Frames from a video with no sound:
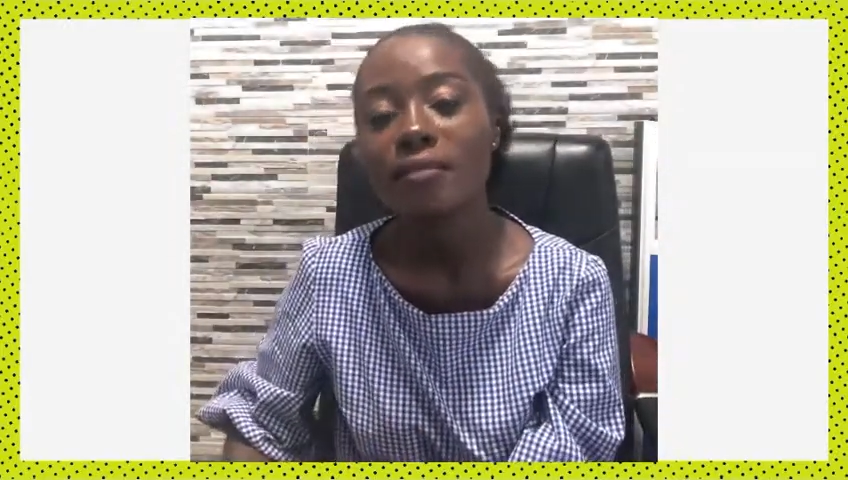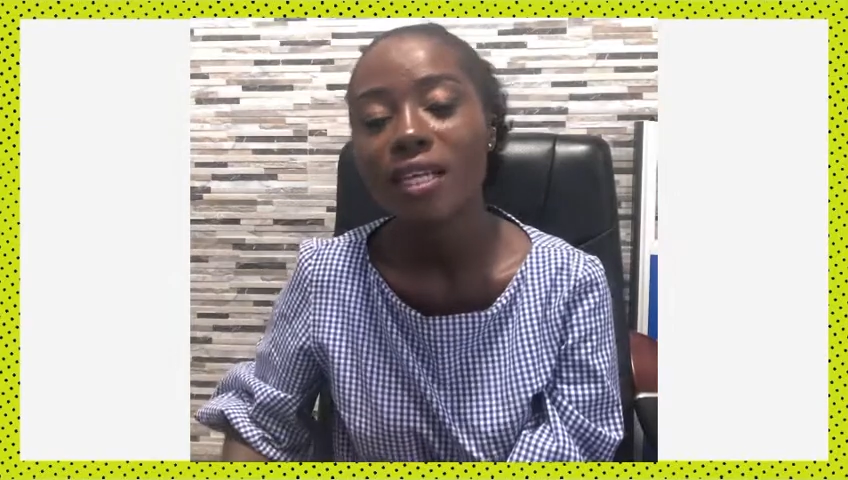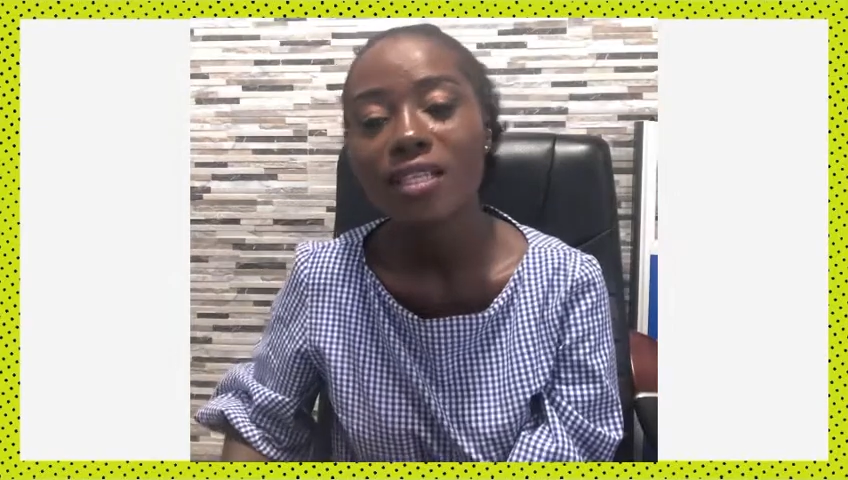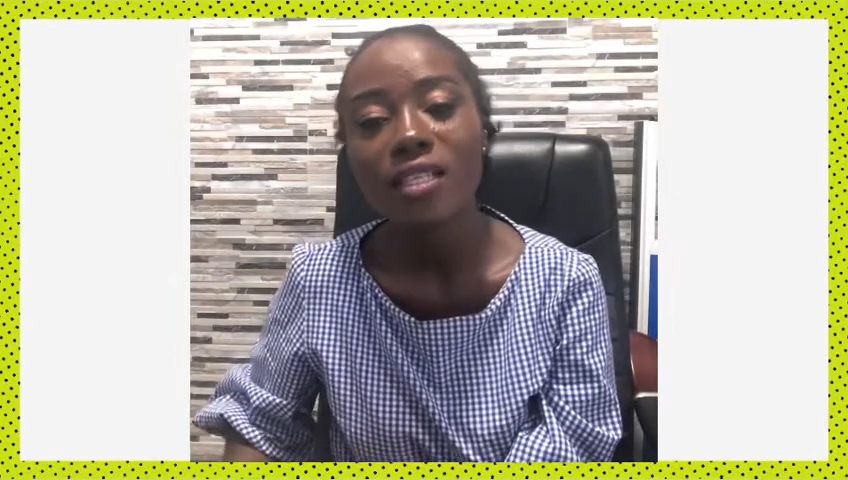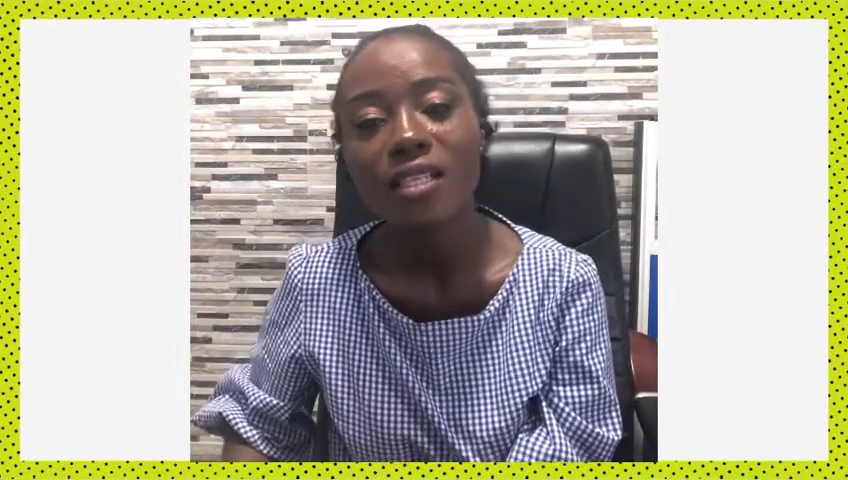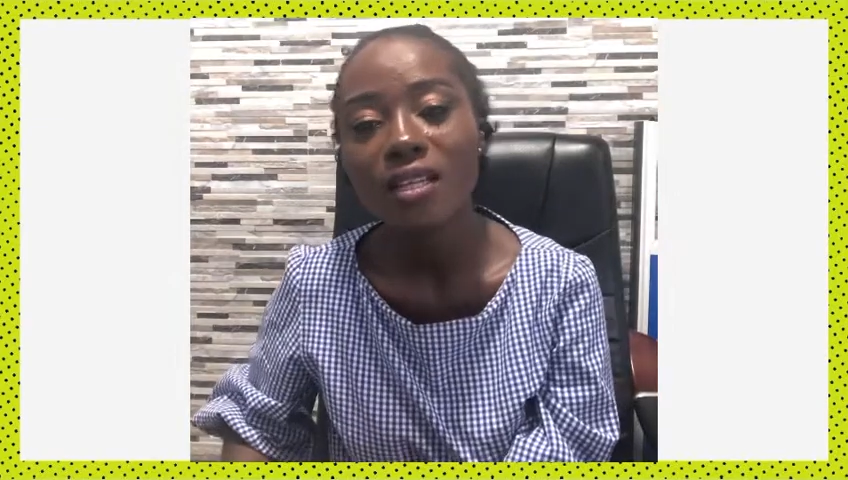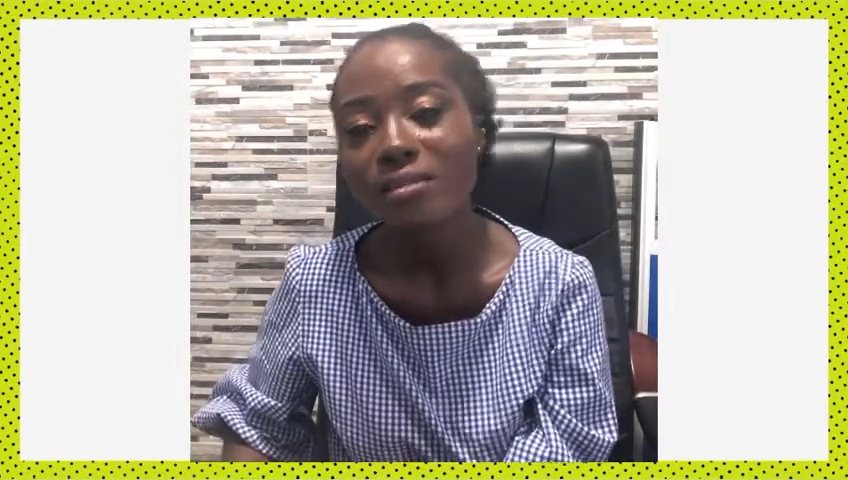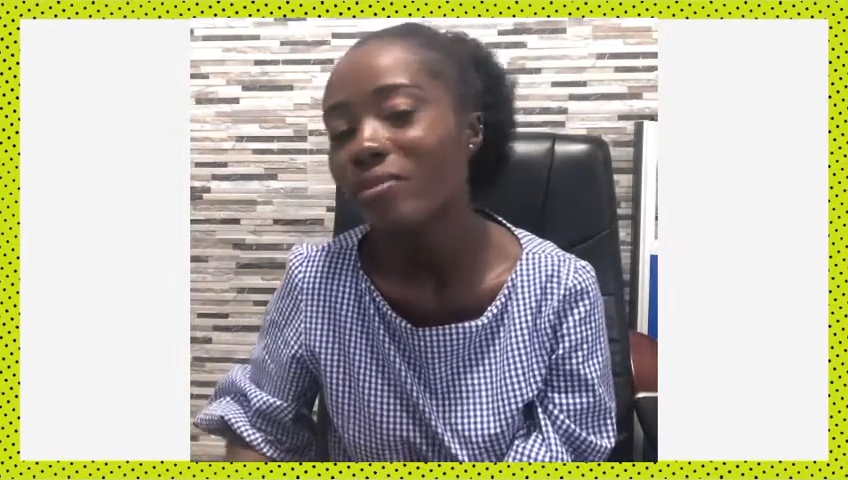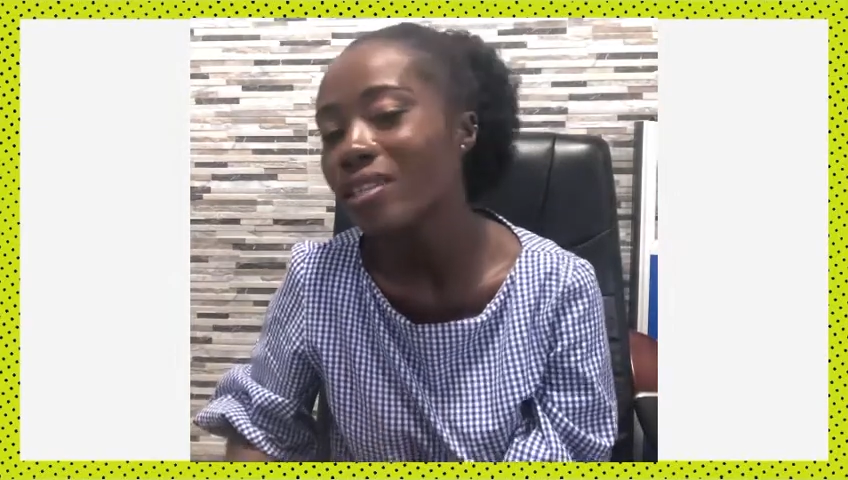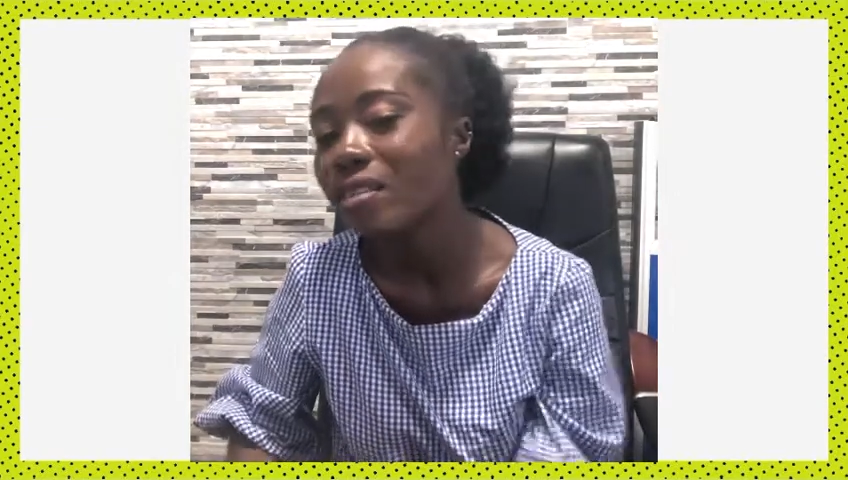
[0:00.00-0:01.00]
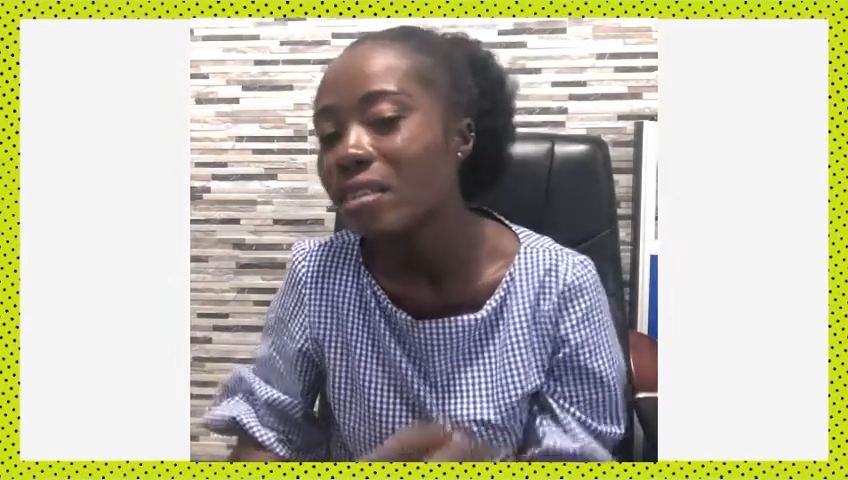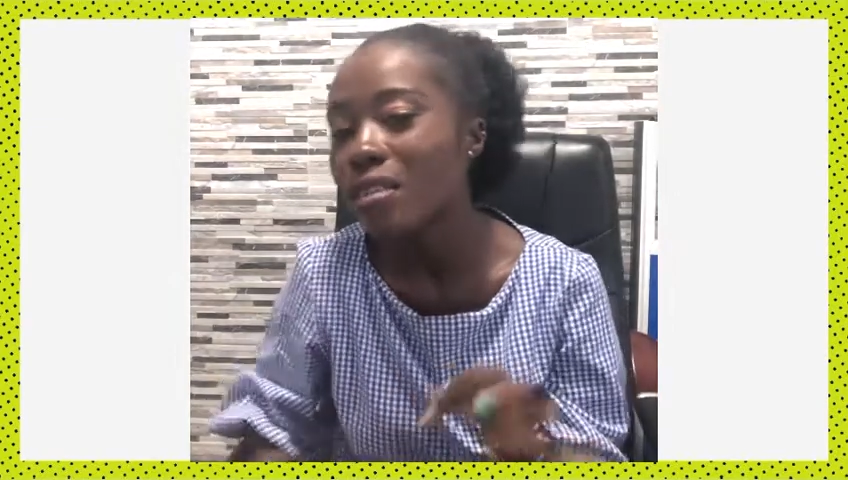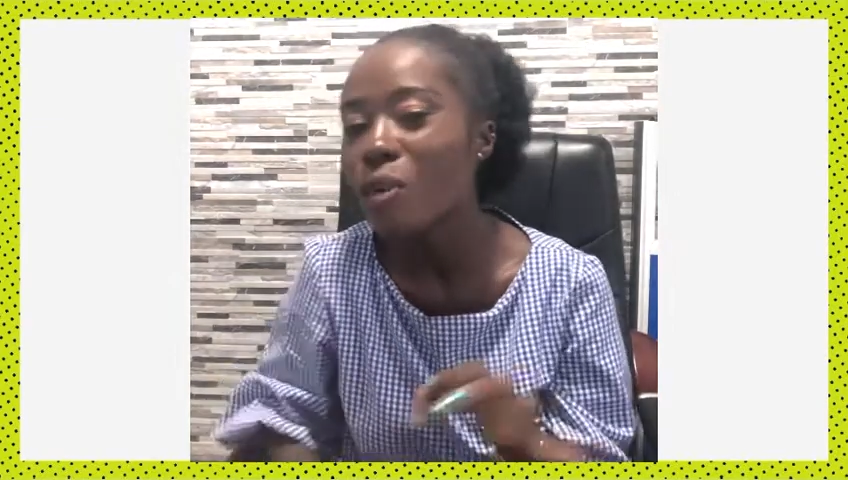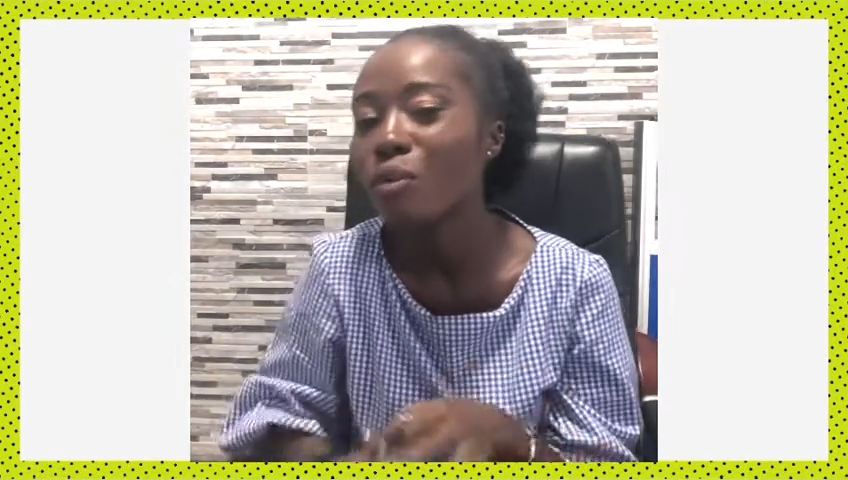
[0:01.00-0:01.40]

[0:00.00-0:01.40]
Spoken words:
there's been this some